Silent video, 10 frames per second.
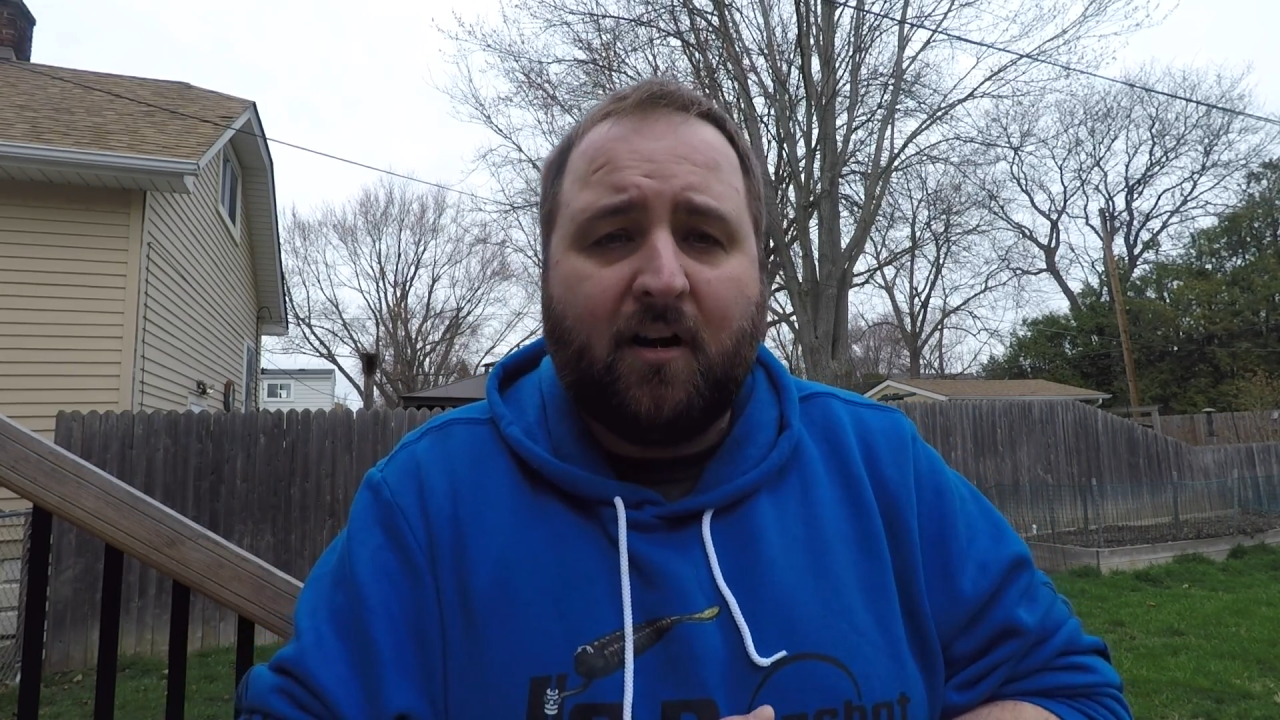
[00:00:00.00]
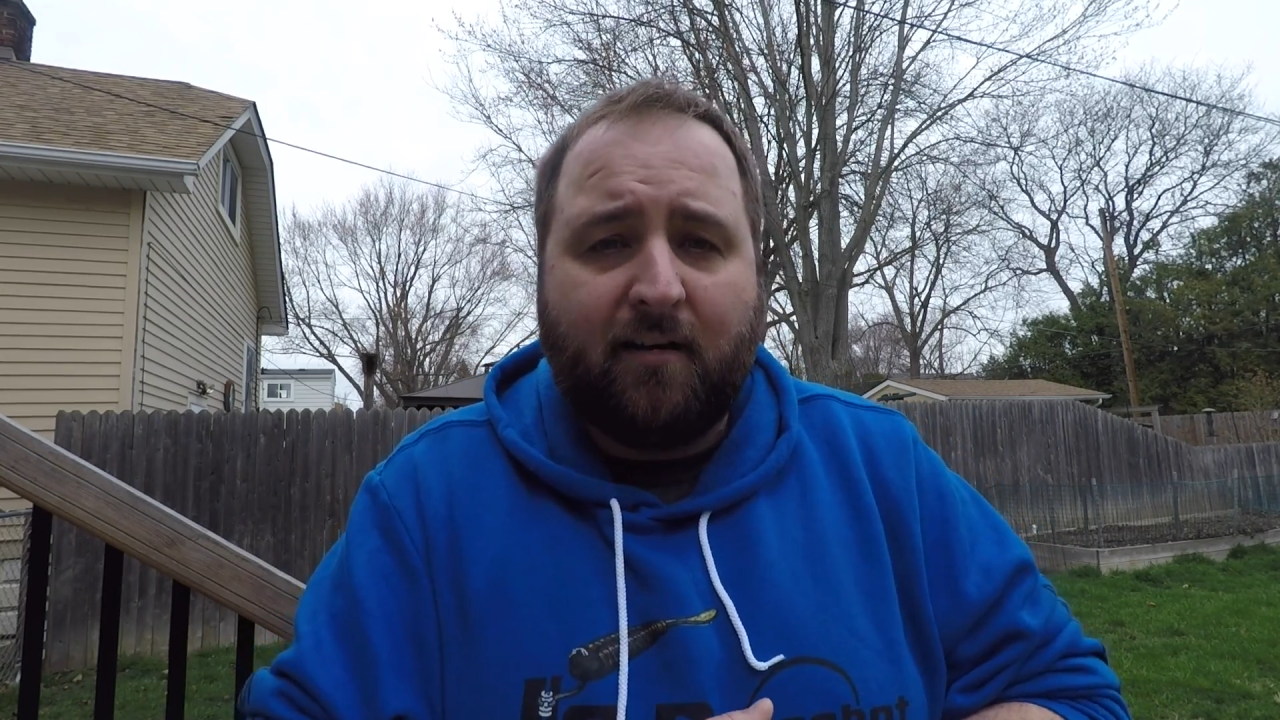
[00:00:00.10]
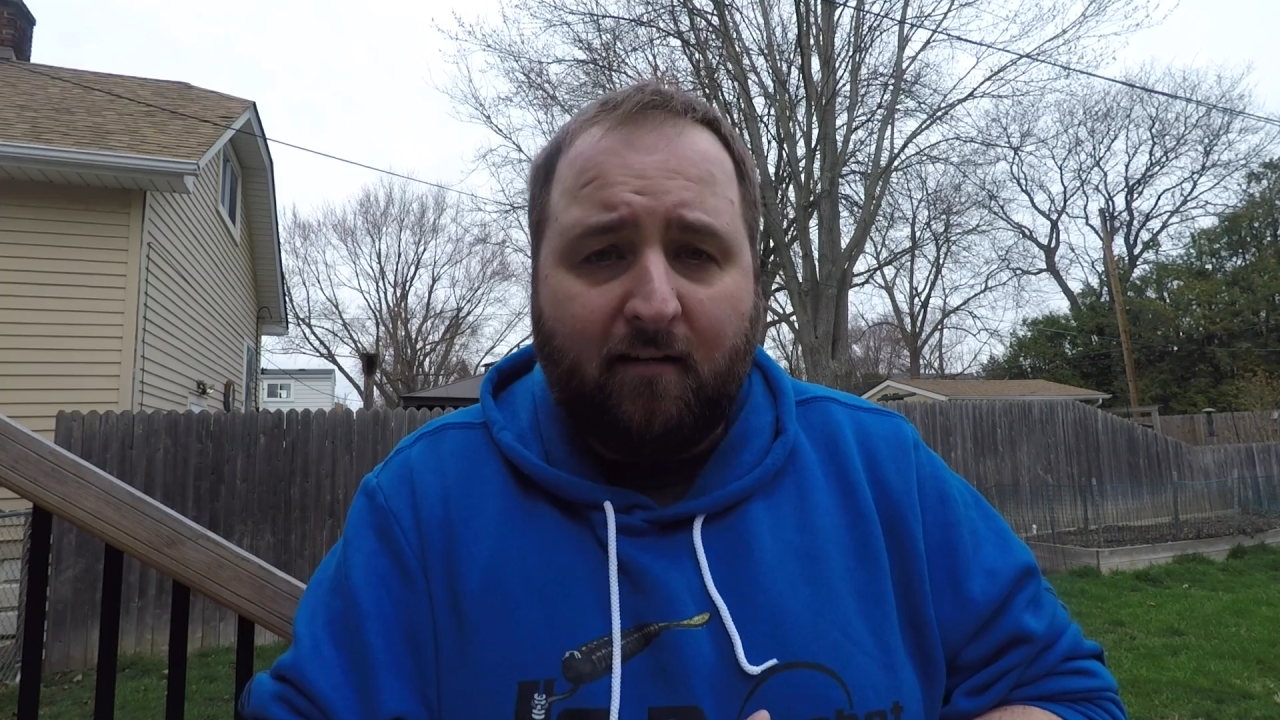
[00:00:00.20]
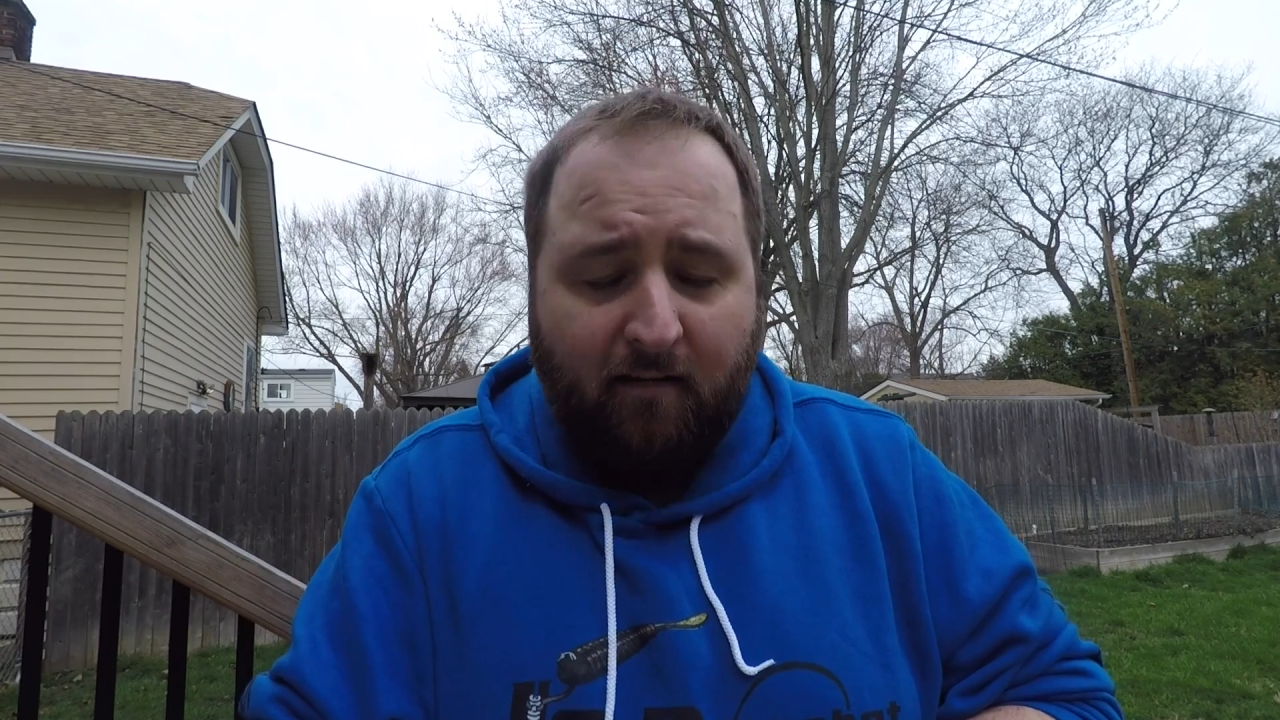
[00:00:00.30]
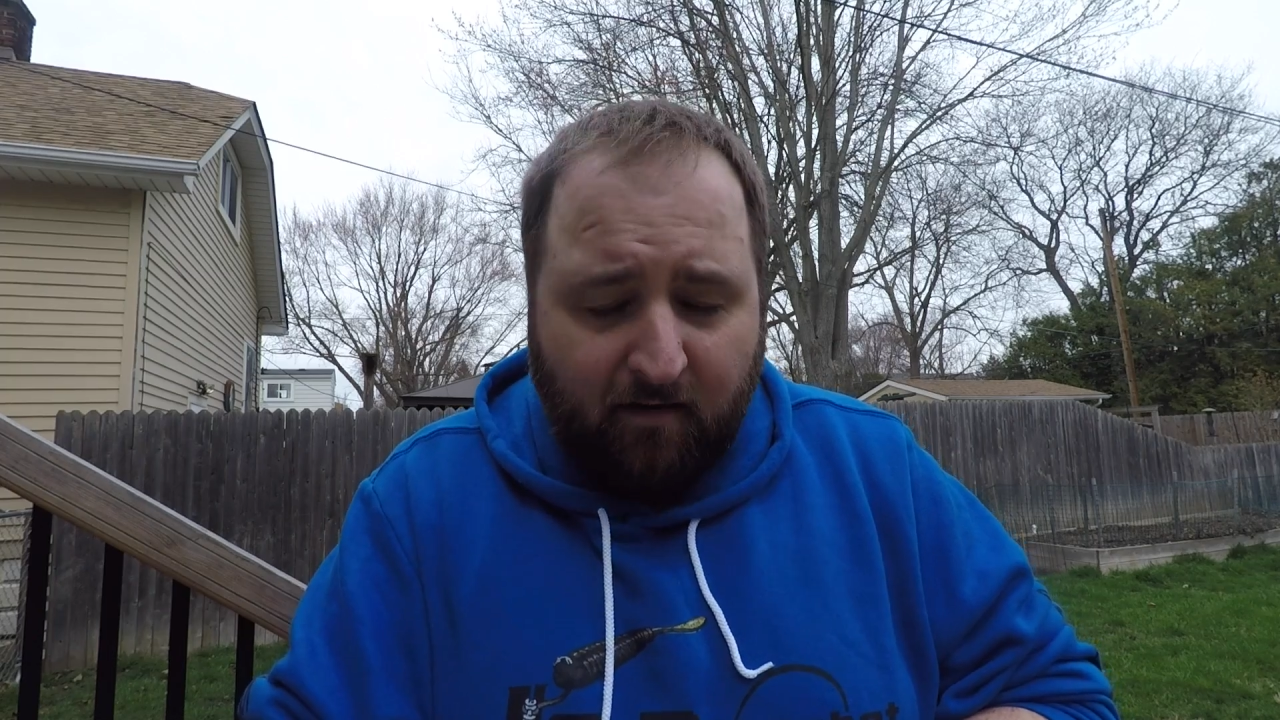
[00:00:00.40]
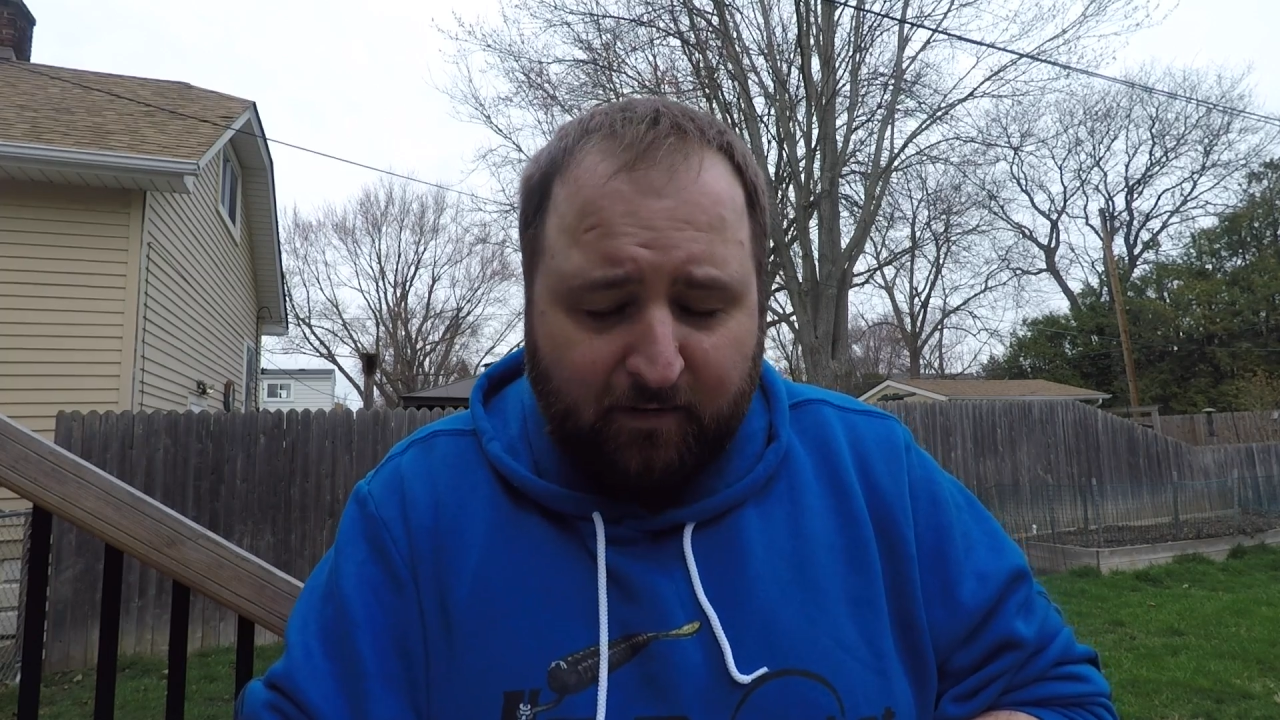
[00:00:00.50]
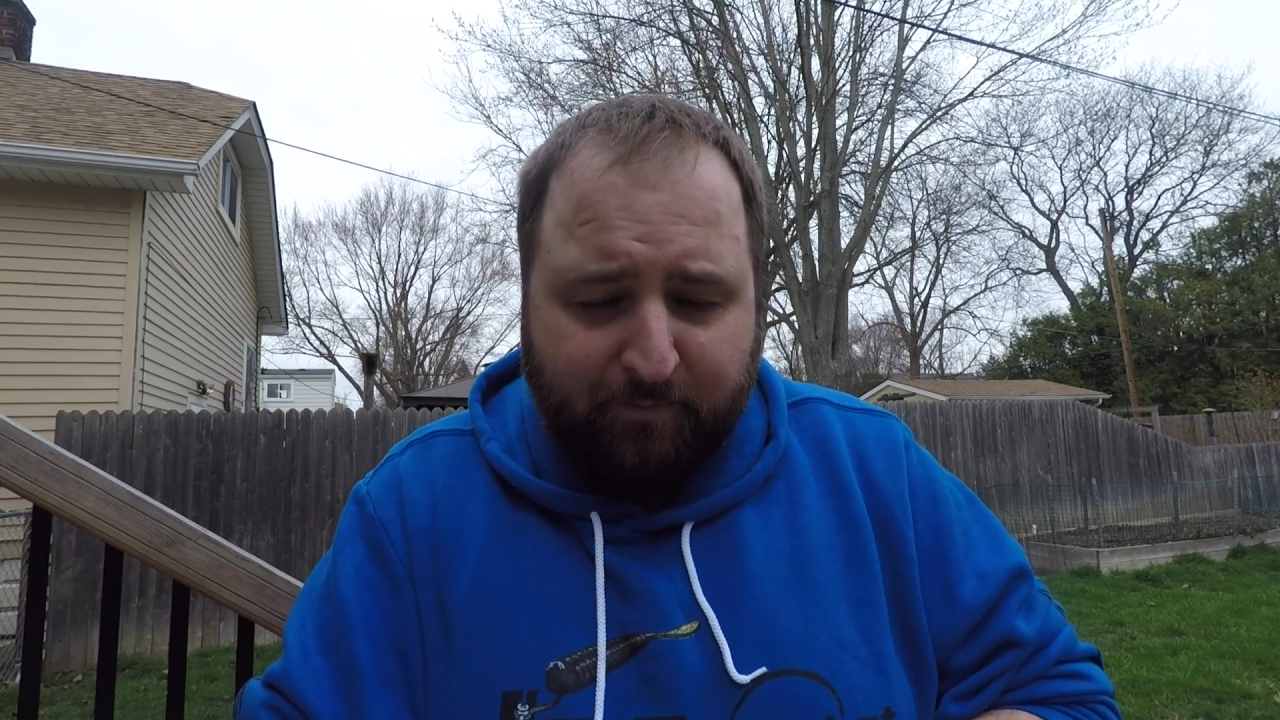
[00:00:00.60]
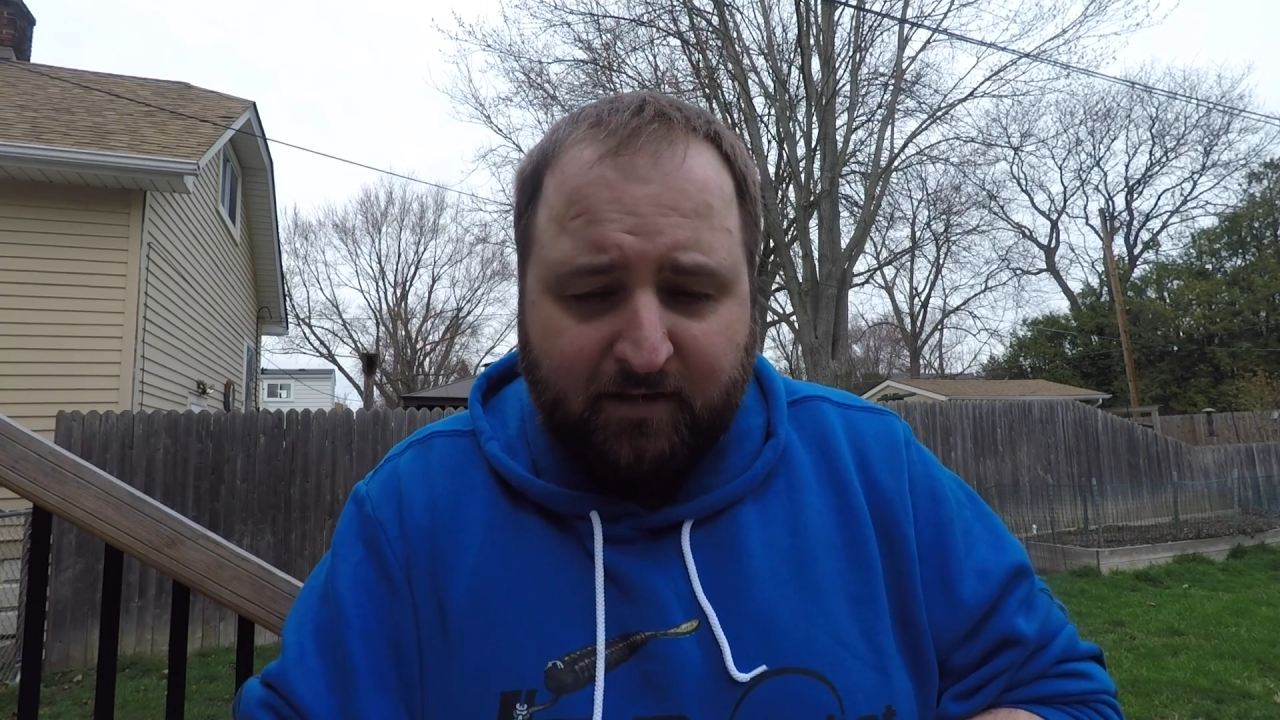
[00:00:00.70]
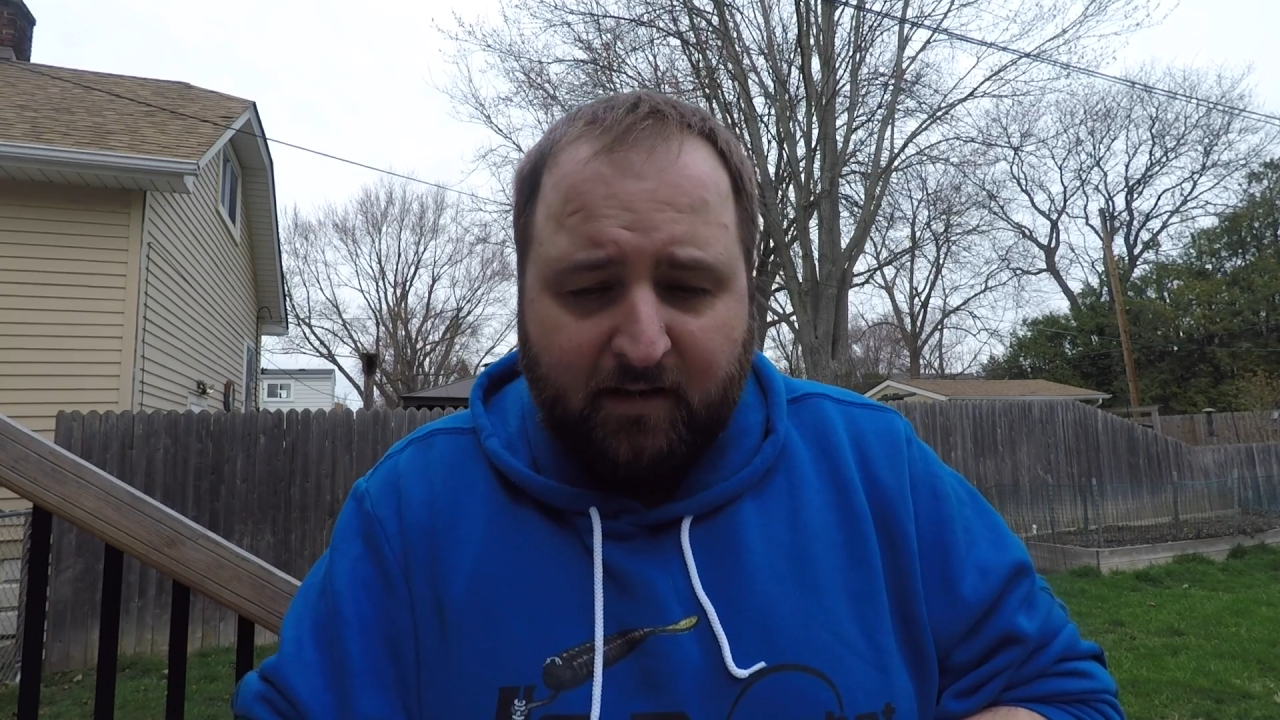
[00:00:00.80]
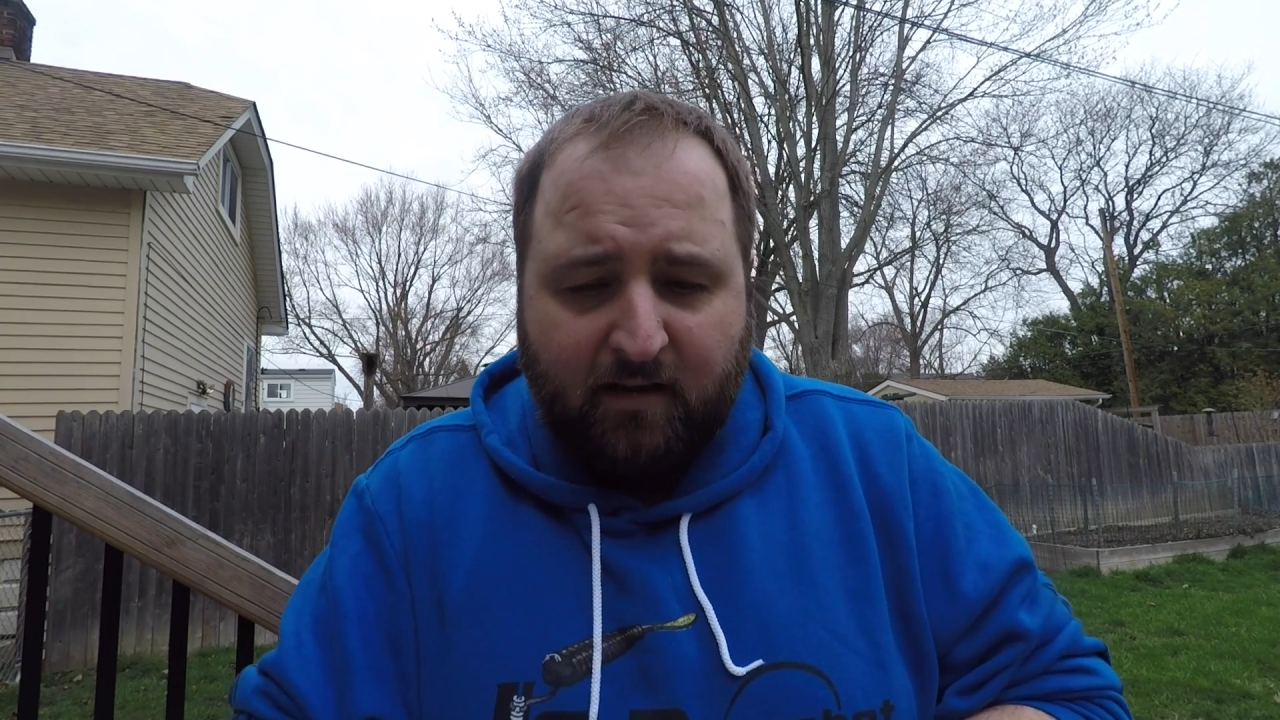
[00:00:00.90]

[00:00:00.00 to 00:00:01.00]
unharmed.